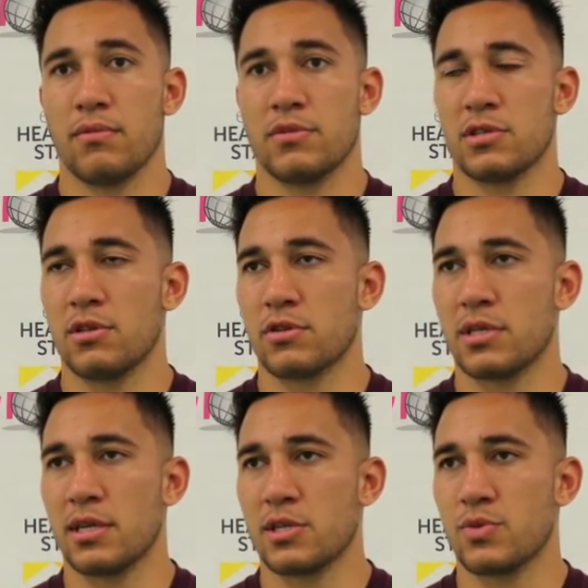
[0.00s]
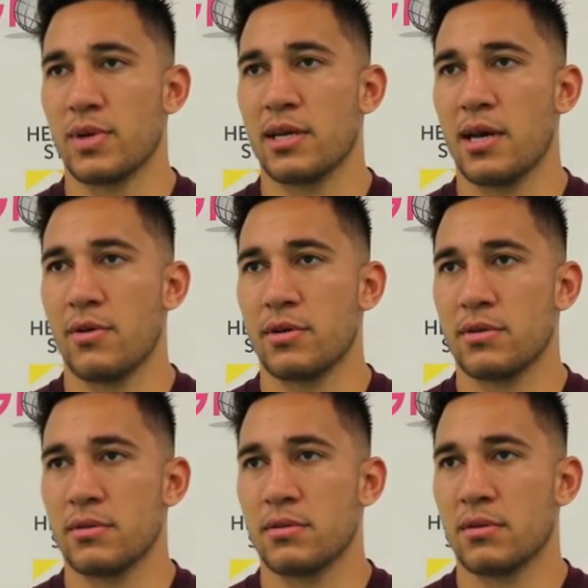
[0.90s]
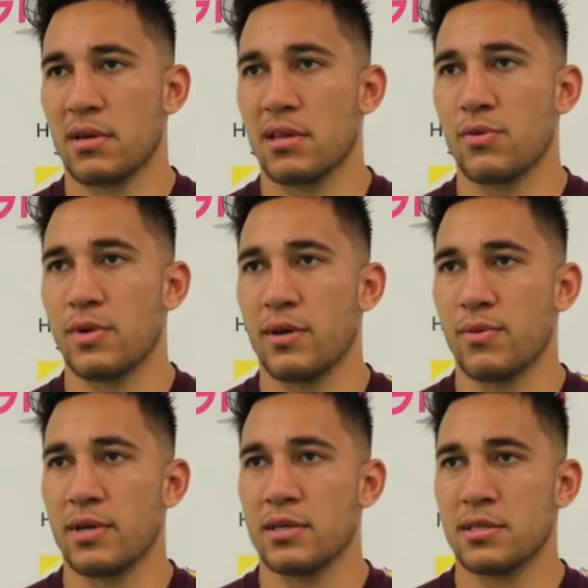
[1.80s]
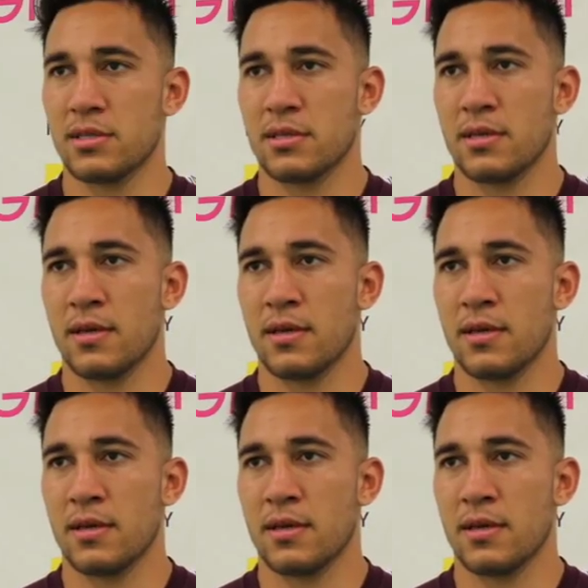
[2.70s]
just look to next week now and get the win at Widnes.